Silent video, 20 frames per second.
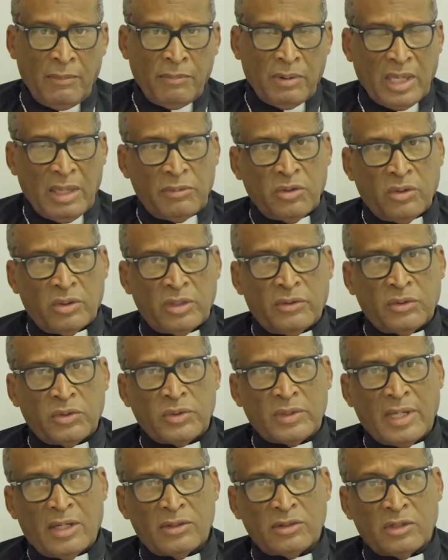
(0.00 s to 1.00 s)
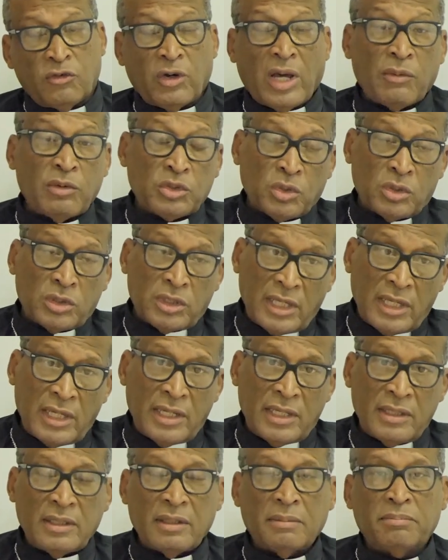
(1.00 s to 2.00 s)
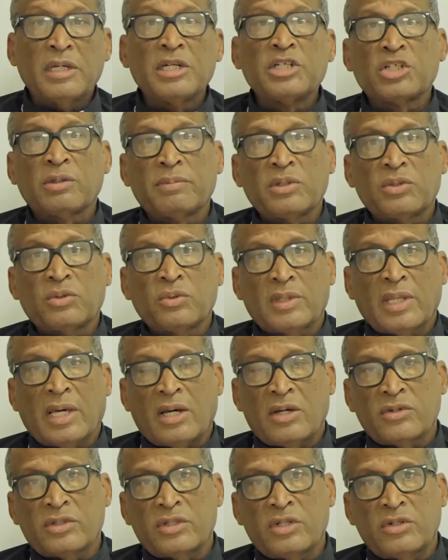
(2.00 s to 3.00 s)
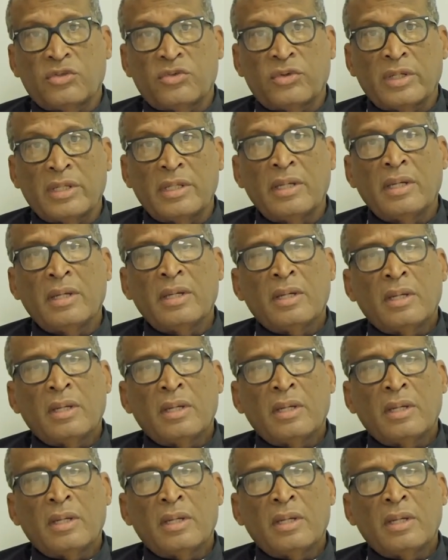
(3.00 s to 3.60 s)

I became the ordinary in 2005. I was ordained a bishop in 2003,